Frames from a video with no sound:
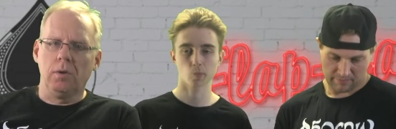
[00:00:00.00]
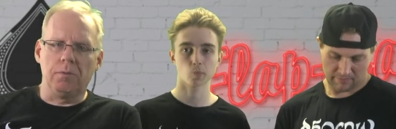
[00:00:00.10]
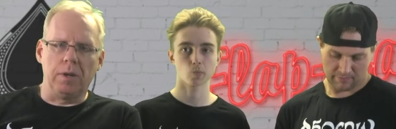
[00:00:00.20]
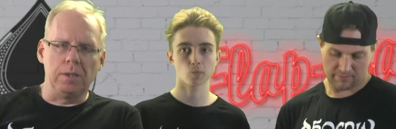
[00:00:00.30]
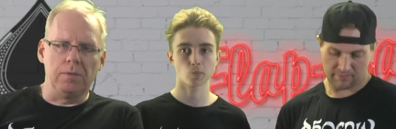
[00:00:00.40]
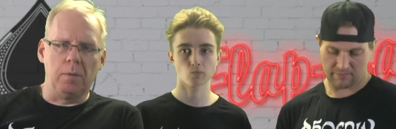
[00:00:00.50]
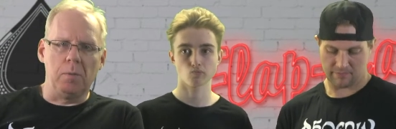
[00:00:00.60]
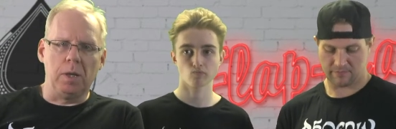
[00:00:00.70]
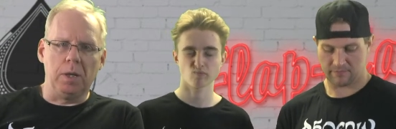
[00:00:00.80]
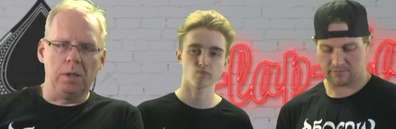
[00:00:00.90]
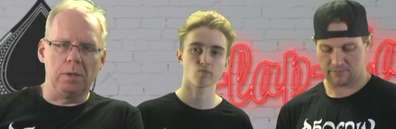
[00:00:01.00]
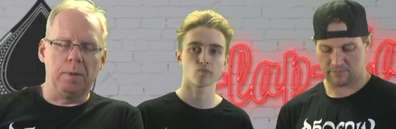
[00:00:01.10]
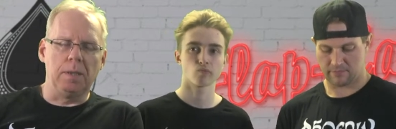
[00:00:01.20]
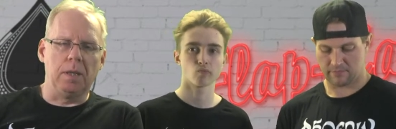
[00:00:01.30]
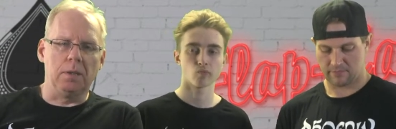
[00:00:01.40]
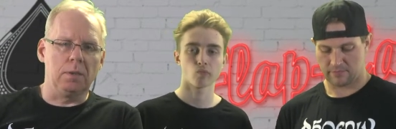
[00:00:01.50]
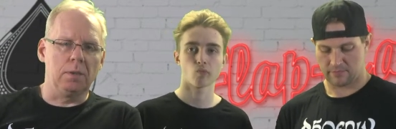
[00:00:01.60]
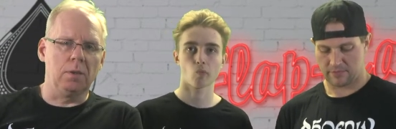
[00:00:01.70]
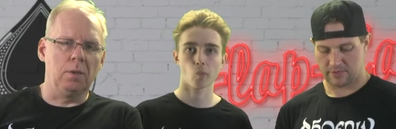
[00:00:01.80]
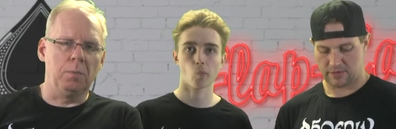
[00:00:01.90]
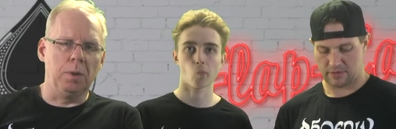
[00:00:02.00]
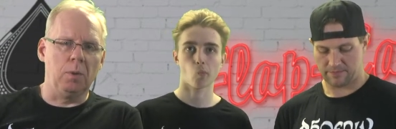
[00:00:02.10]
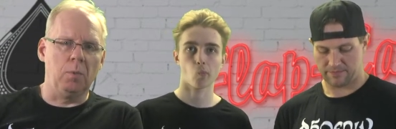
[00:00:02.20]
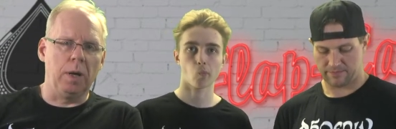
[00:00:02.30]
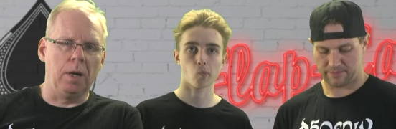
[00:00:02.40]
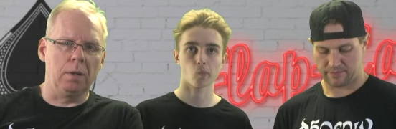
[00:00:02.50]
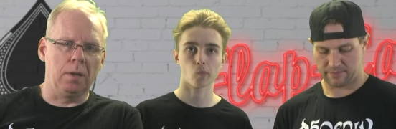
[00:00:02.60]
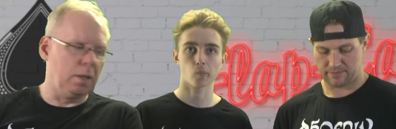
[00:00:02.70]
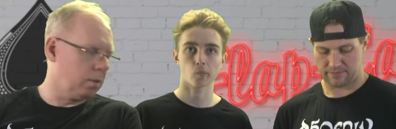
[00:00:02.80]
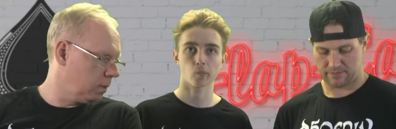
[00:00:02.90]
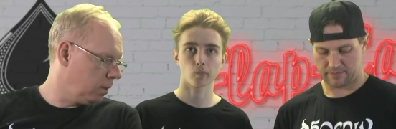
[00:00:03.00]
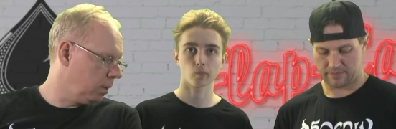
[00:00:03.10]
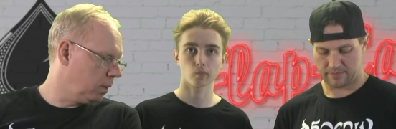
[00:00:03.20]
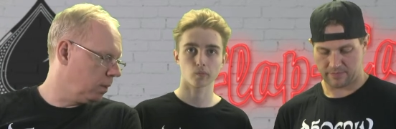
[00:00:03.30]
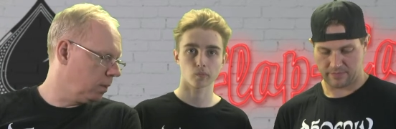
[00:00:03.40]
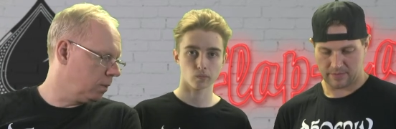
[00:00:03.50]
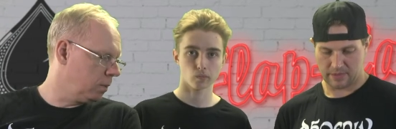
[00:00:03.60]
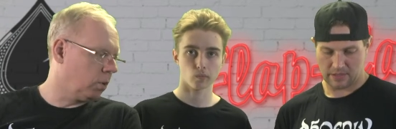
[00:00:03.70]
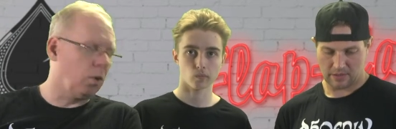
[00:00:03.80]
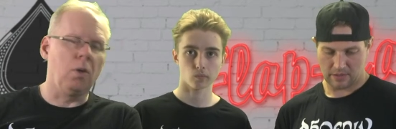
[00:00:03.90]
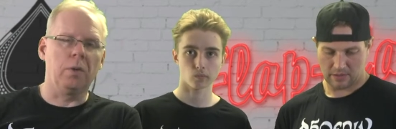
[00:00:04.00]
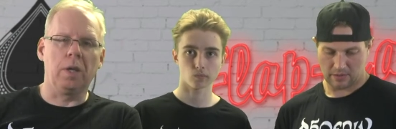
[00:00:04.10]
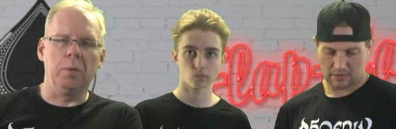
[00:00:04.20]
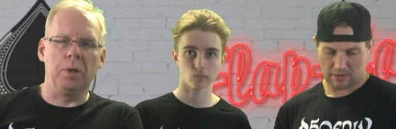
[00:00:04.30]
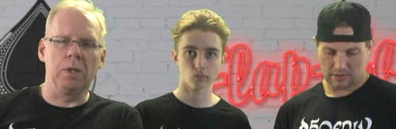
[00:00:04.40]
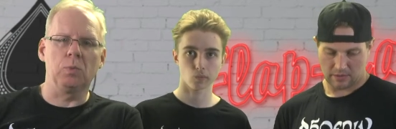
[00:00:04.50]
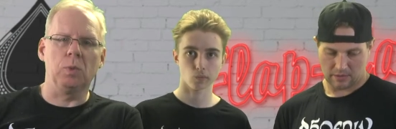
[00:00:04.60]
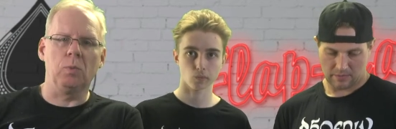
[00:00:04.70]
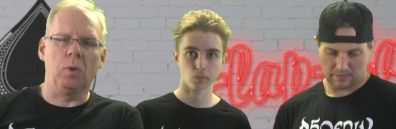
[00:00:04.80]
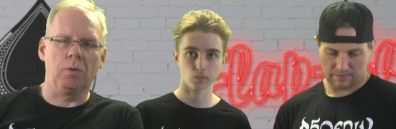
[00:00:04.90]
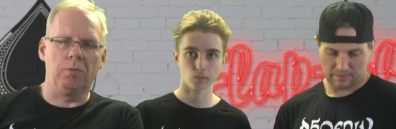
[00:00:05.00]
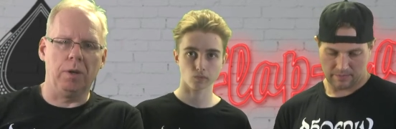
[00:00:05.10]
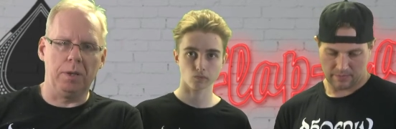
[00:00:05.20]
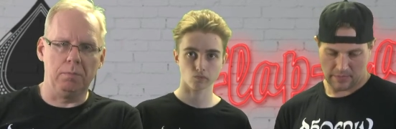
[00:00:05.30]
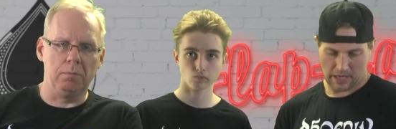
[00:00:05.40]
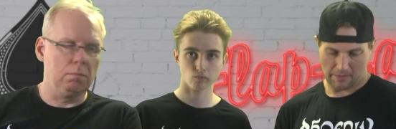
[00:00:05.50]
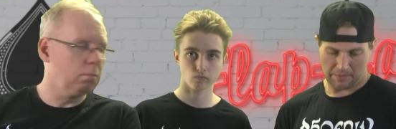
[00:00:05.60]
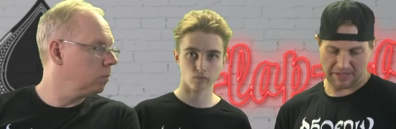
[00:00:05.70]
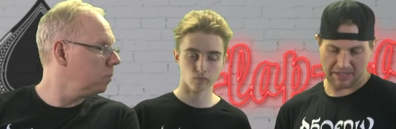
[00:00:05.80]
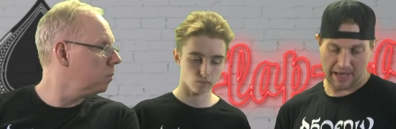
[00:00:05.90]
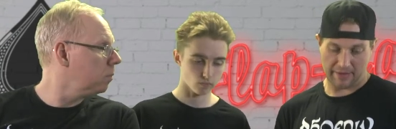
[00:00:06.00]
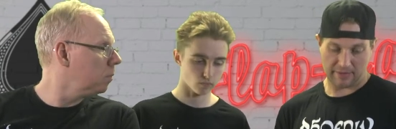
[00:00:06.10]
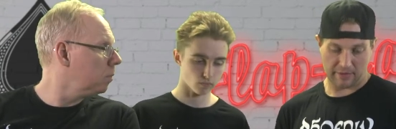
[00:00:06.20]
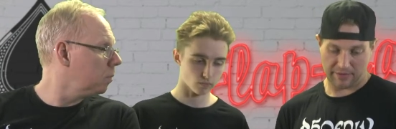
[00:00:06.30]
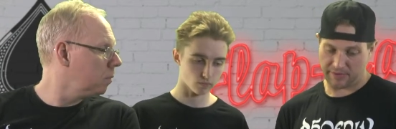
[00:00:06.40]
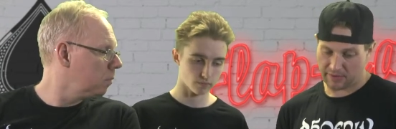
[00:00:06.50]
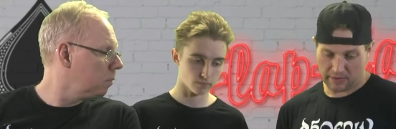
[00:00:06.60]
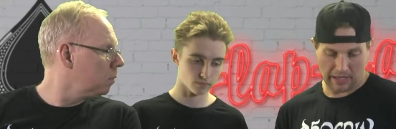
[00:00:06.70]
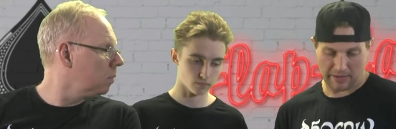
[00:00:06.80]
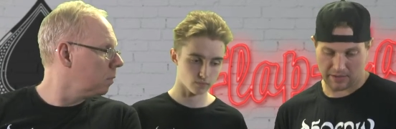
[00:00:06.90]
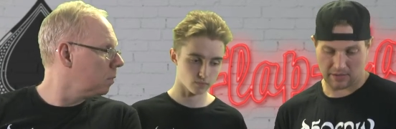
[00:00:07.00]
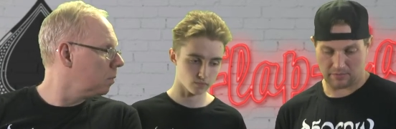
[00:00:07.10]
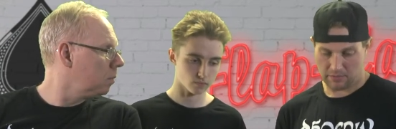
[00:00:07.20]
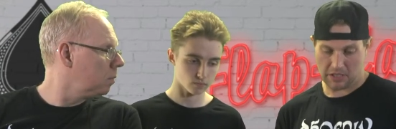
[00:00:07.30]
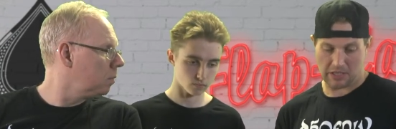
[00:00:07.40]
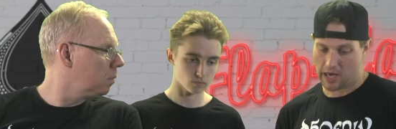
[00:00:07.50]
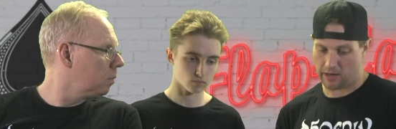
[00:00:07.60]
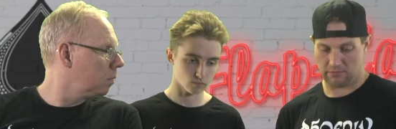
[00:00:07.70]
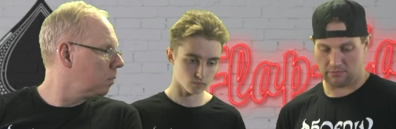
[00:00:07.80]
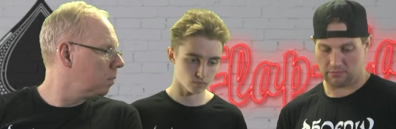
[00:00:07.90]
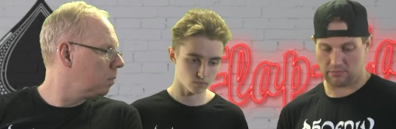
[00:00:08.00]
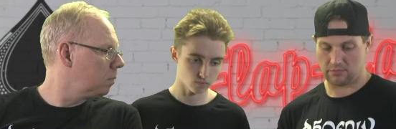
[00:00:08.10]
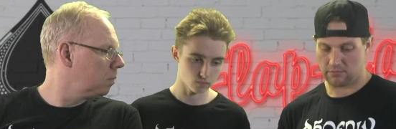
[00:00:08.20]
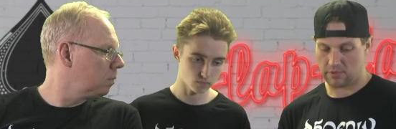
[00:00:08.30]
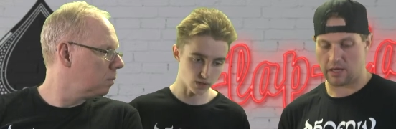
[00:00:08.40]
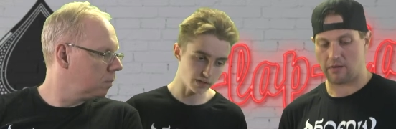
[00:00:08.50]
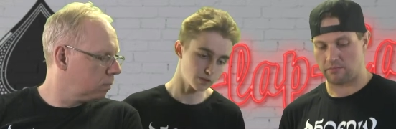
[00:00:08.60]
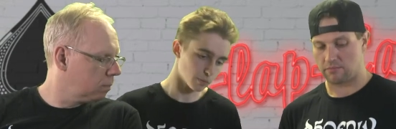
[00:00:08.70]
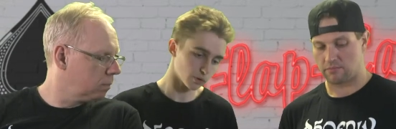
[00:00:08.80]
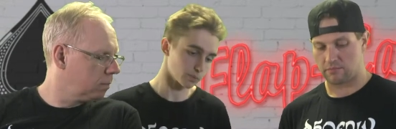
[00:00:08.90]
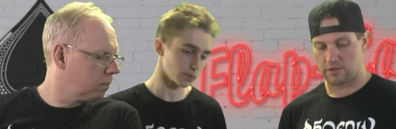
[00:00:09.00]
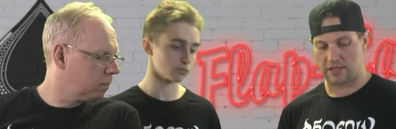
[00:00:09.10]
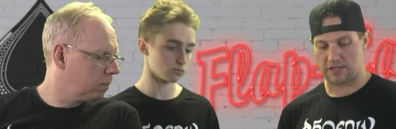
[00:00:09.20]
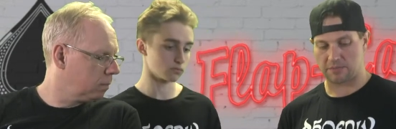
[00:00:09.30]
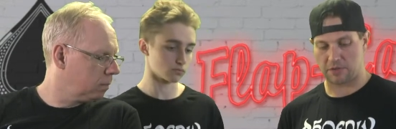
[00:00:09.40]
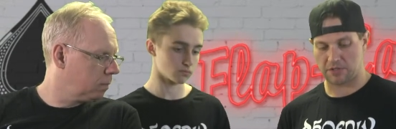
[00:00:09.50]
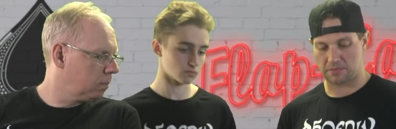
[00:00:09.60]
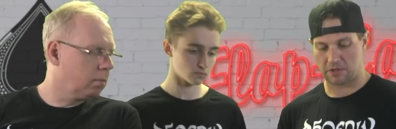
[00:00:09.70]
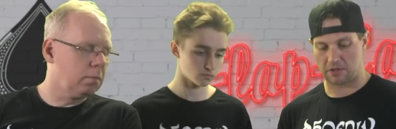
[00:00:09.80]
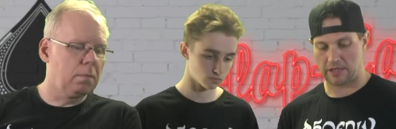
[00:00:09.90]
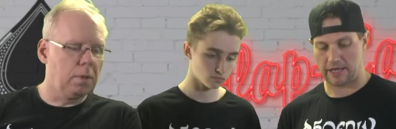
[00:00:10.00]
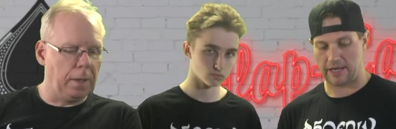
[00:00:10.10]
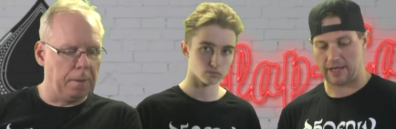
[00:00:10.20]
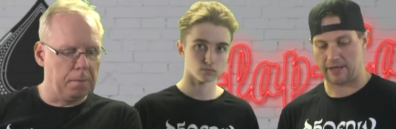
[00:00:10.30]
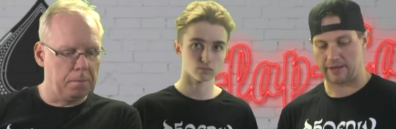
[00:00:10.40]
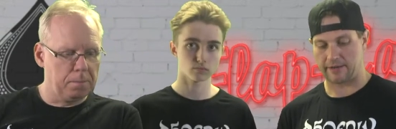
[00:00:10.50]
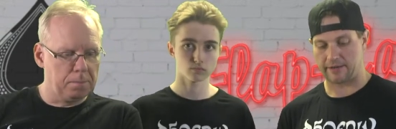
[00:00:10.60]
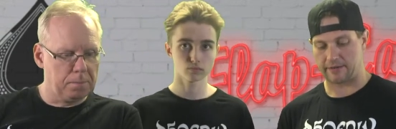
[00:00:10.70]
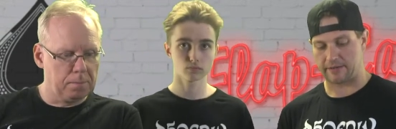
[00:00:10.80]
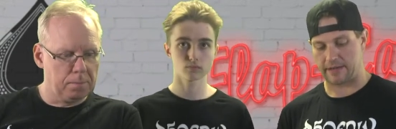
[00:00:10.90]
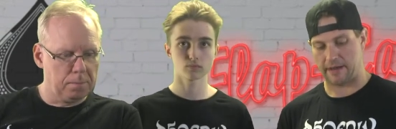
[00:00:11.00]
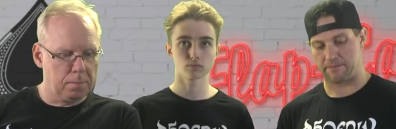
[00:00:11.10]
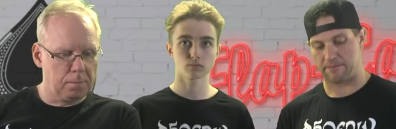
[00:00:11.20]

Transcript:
Speaker 1: friends, family, and spectators. So be aware that uh, not all the gimmicks will work fine.
Speaker 2: But the answer is yes, he can. It is possible. It is possible, and yeah. yeah.